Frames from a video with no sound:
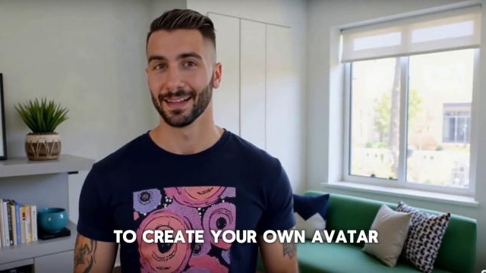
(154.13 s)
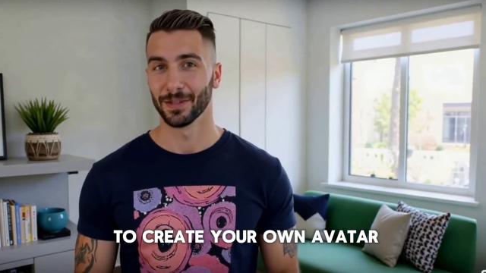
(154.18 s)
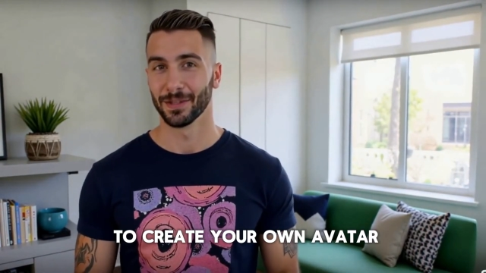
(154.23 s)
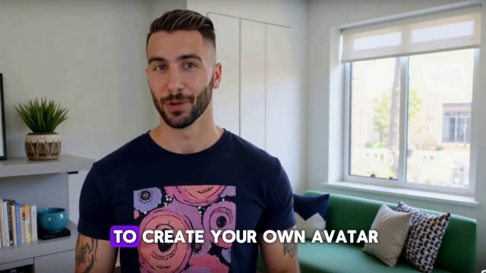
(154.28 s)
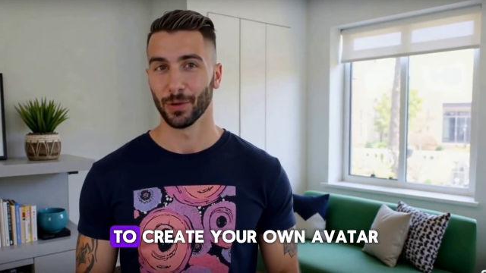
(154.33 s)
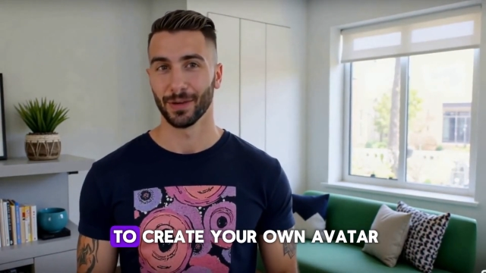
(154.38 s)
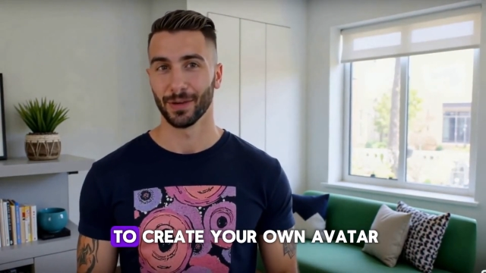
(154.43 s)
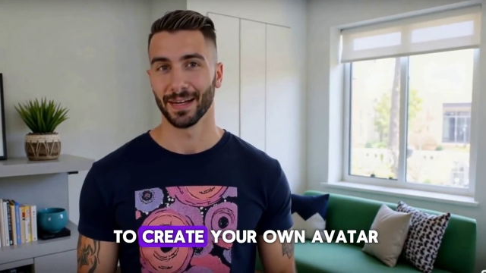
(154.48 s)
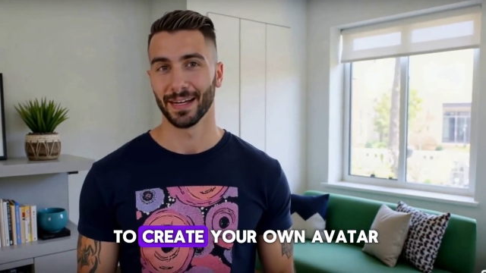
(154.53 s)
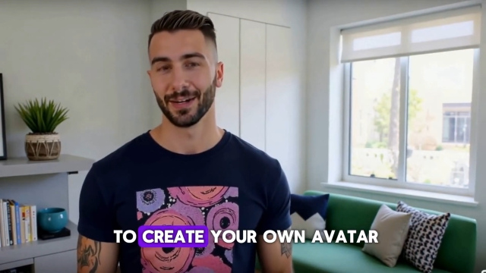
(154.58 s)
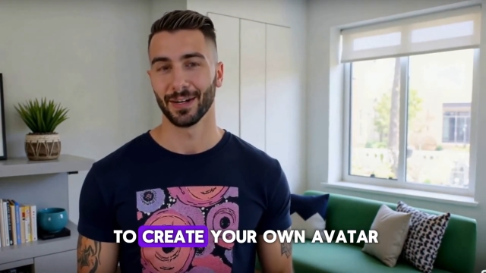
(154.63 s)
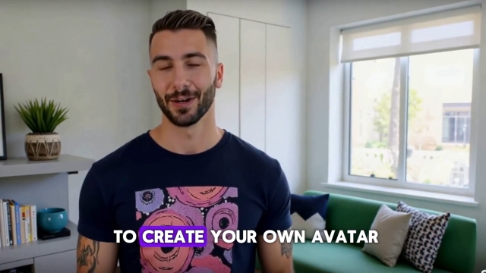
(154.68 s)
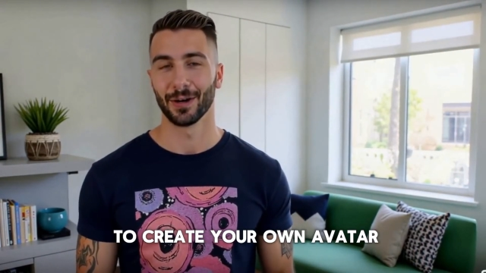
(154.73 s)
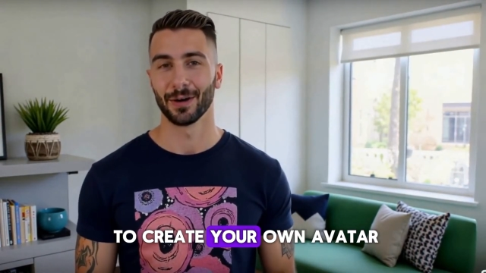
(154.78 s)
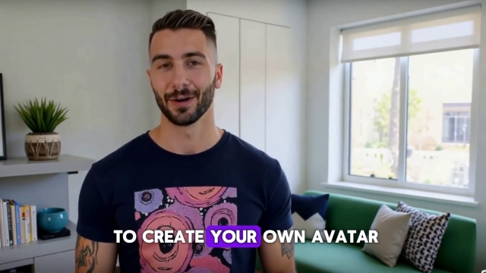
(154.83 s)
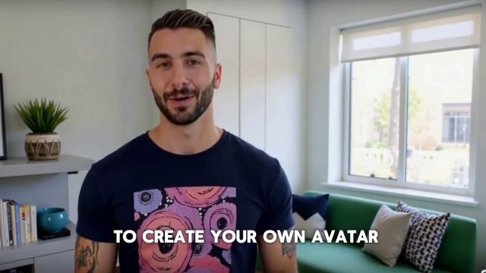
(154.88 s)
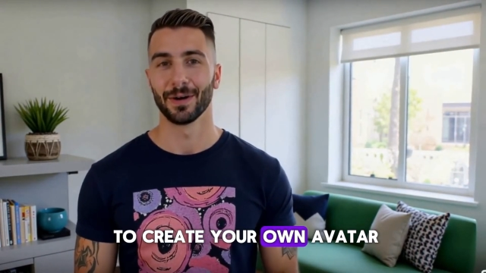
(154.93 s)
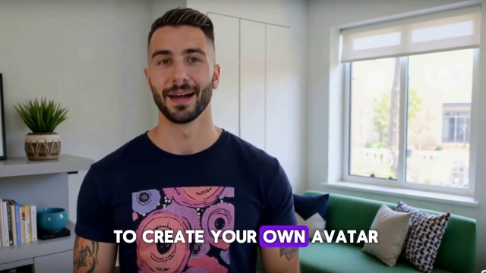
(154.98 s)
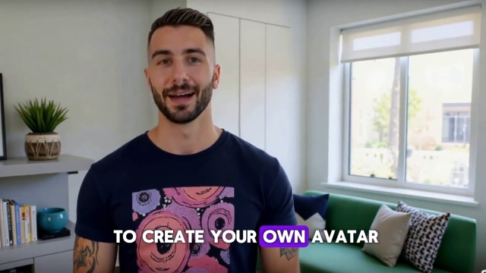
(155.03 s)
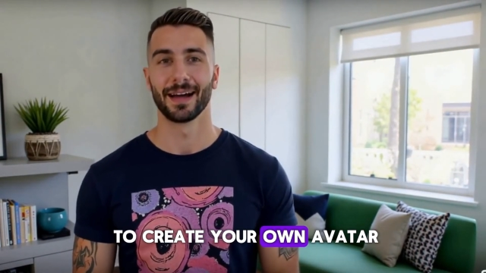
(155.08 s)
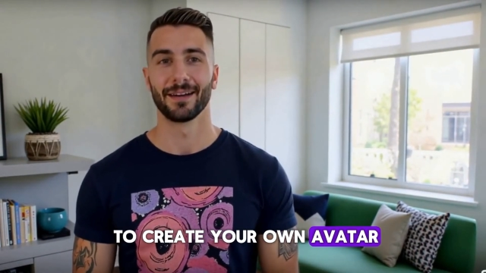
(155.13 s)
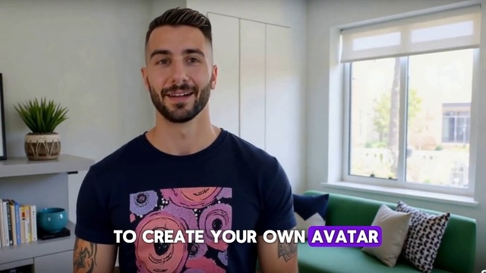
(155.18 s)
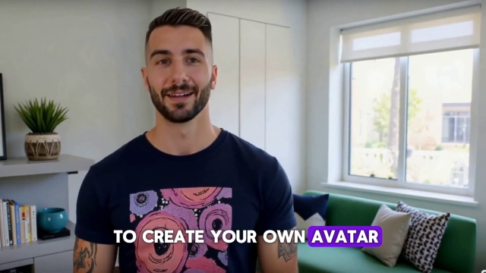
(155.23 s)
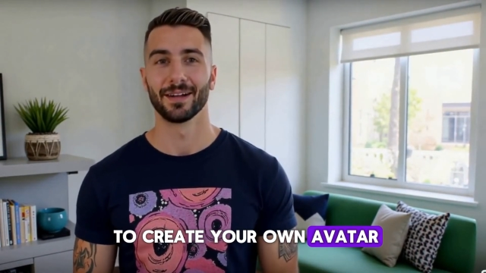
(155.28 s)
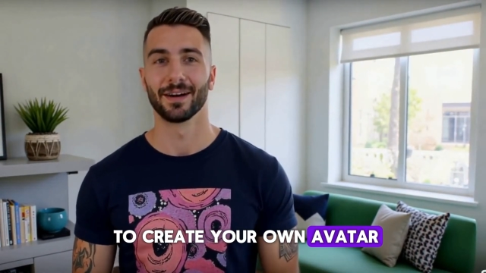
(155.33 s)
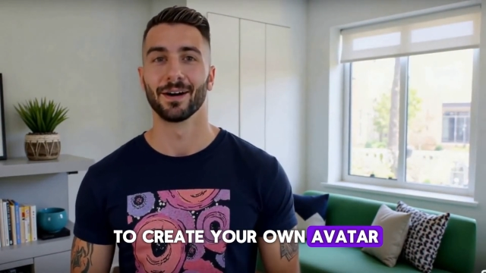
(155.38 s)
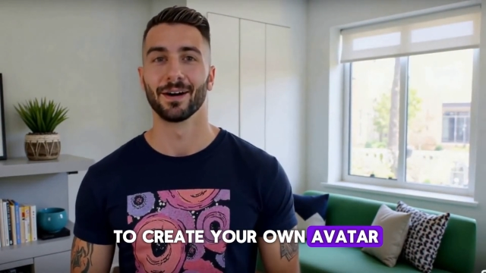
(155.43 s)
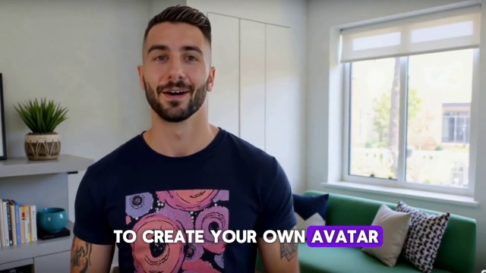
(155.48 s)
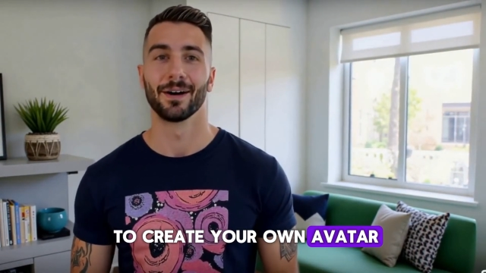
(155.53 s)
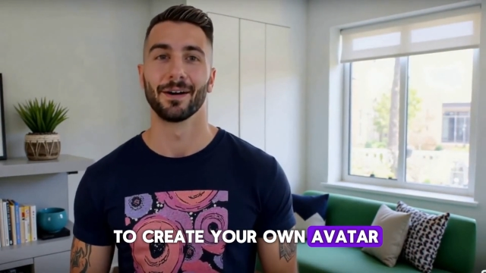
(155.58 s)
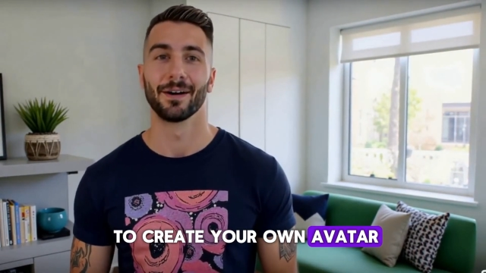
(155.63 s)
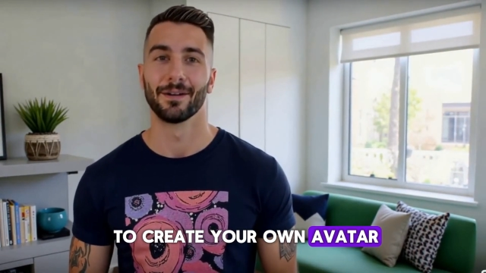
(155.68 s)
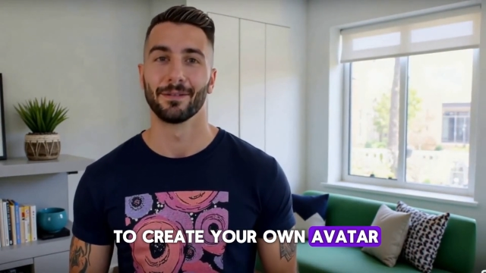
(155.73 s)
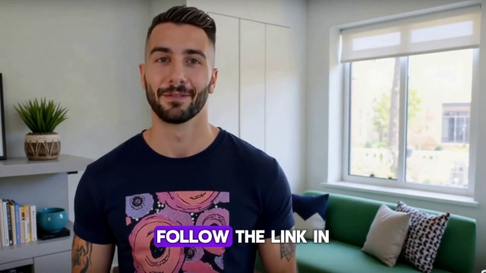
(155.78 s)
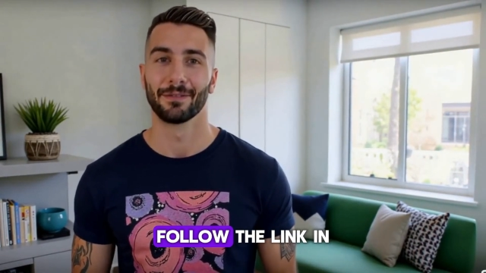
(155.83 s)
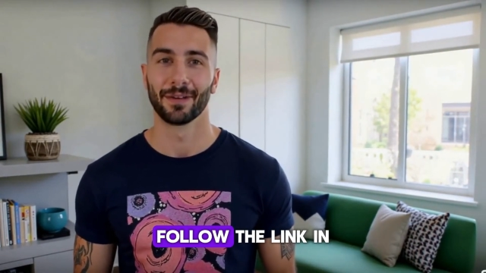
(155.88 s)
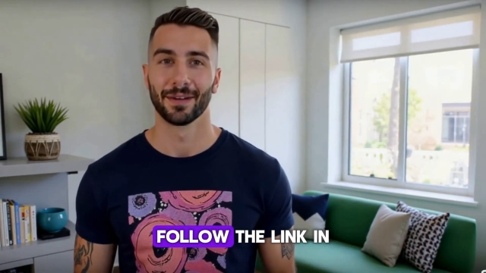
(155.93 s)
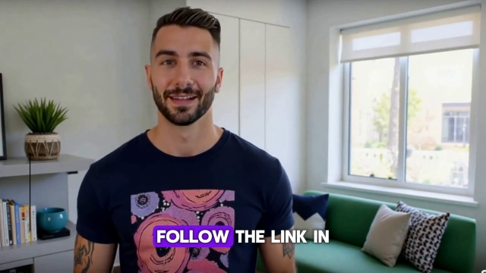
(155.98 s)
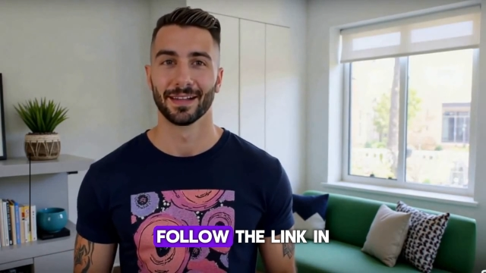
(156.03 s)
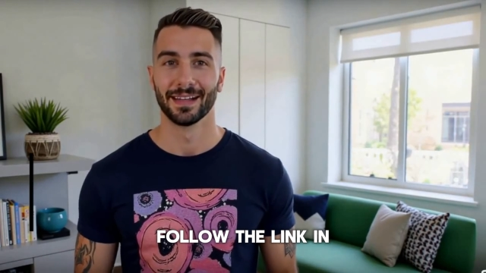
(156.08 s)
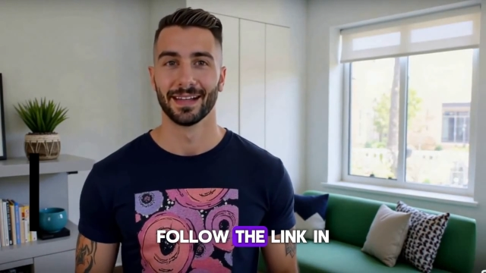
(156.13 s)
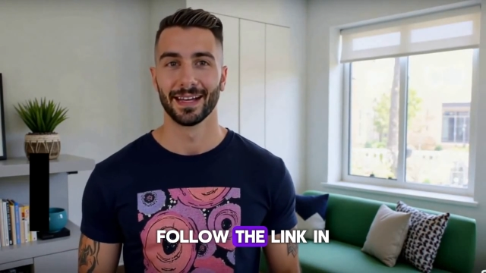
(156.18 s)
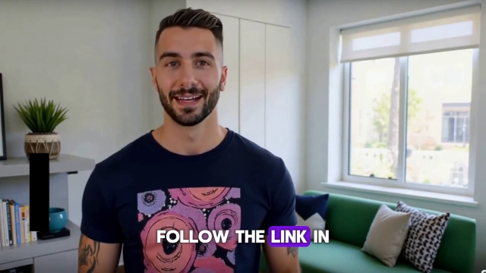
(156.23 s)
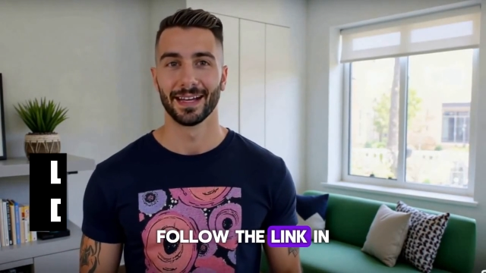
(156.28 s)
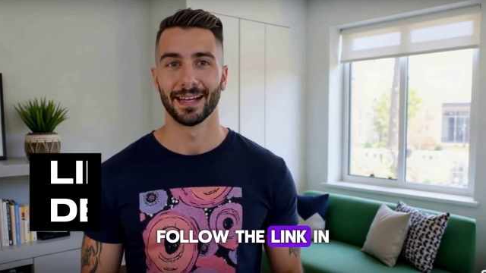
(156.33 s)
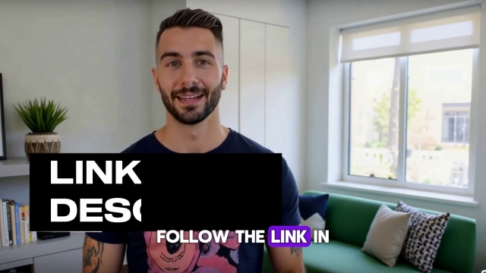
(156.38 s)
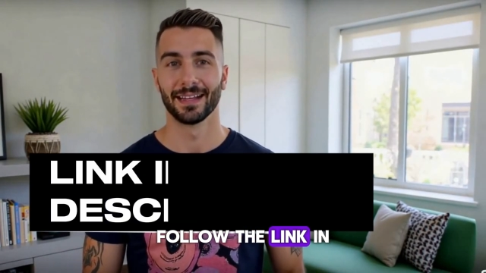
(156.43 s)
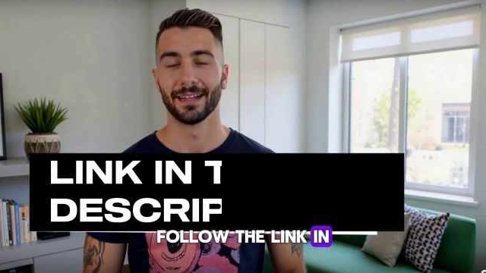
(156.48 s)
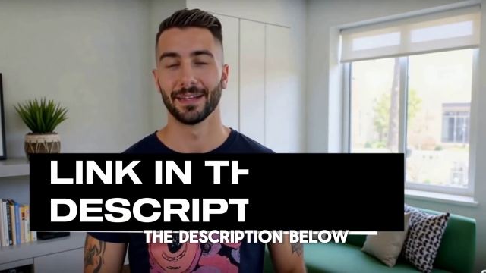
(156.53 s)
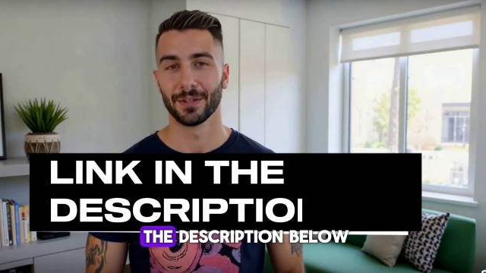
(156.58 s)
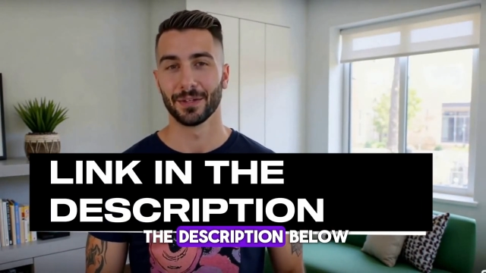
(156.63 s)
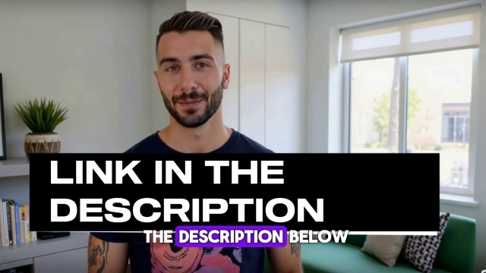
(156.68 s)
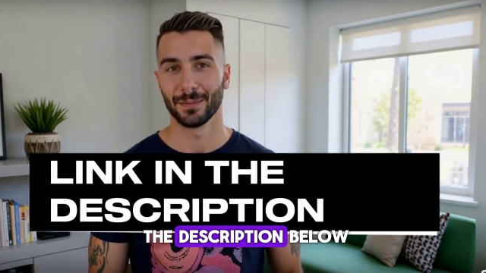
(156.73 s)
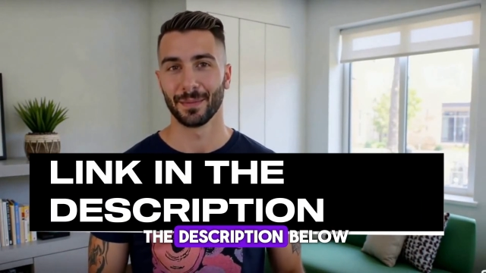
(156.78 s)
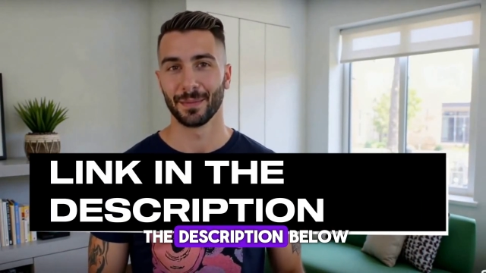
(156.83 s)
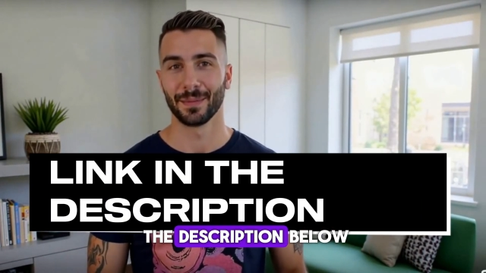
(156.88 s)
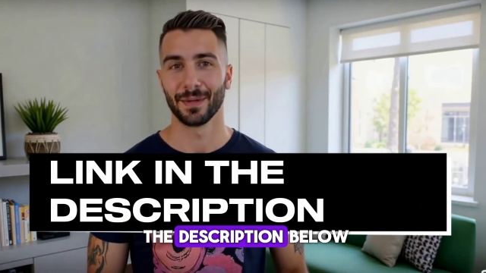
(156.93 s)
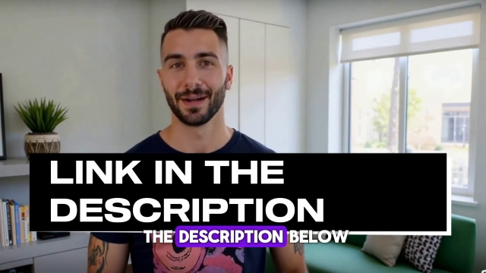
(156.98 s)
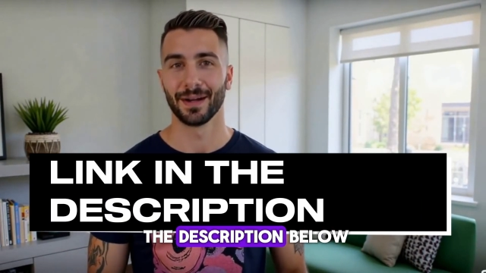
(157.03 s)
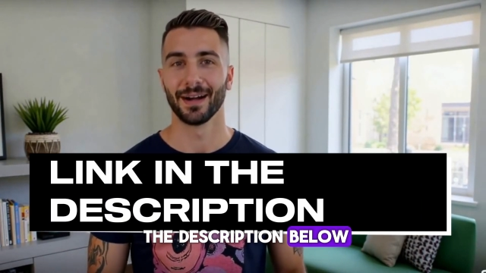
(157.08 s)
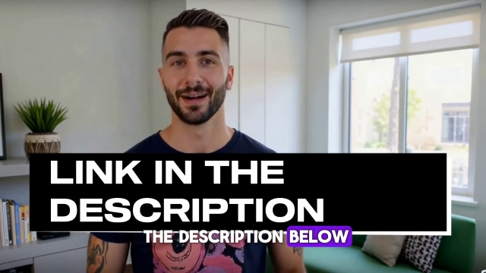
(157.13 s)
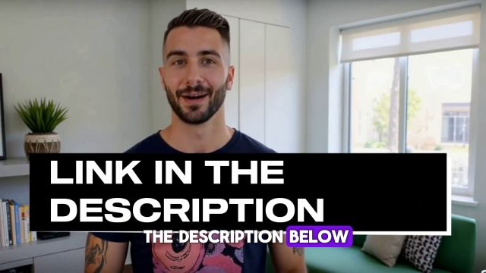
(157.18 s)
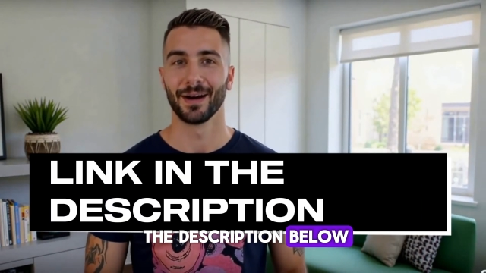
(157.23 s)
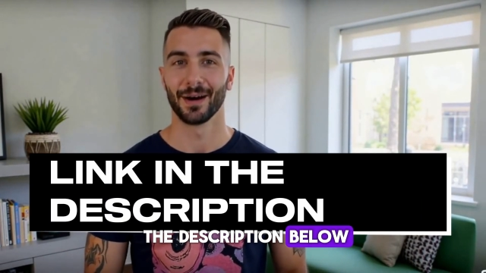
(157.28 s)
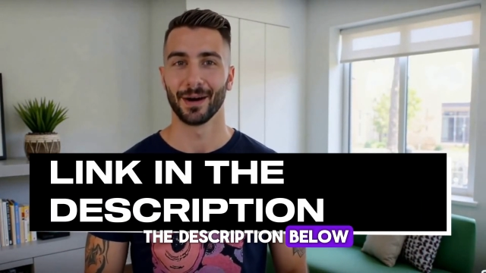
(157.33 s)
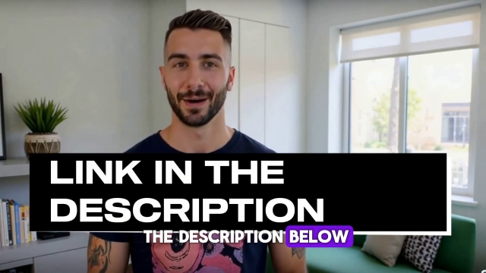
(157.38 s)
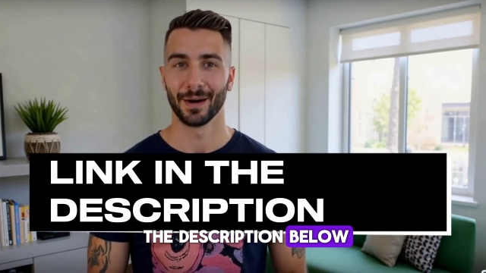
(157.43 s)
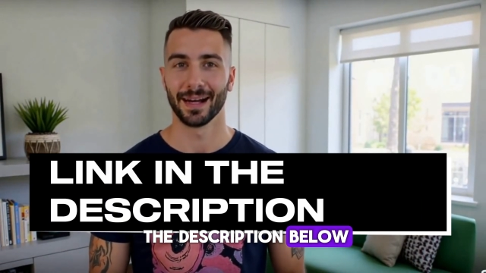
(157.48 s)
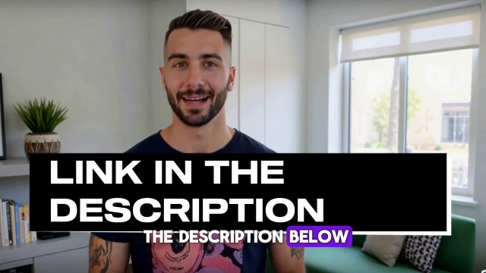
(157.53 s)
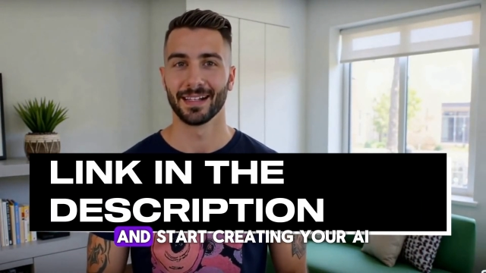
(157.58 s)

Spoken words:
To create your own avatar, follow the link in the description below